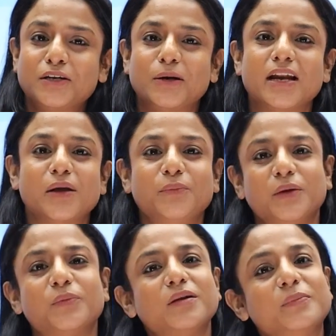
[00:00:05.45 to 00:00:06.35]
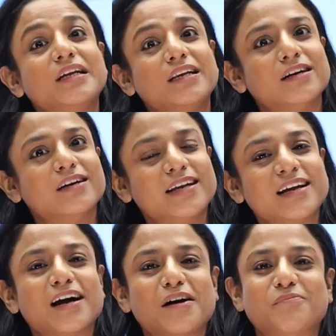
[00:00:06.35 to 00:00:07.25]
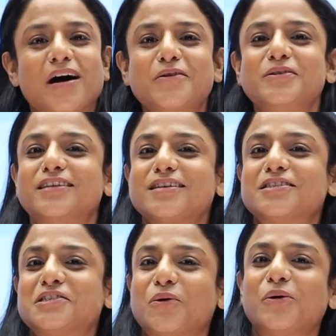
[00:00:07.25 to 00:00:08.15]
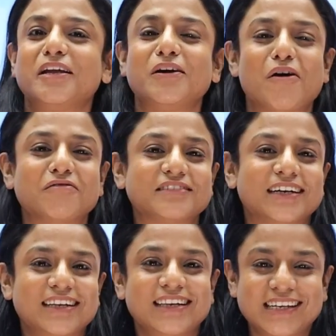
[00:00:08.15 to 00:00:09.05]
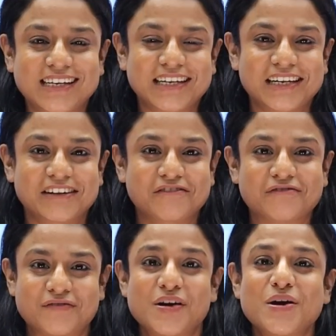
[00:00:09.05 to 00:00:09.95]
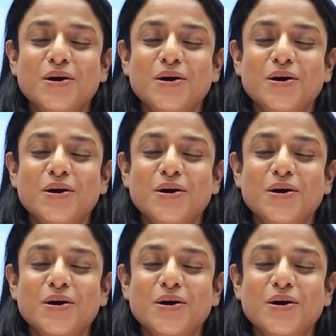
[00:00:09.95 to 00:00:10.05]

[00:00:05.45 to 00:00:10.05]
Today, we will be learning about the story of a leaf.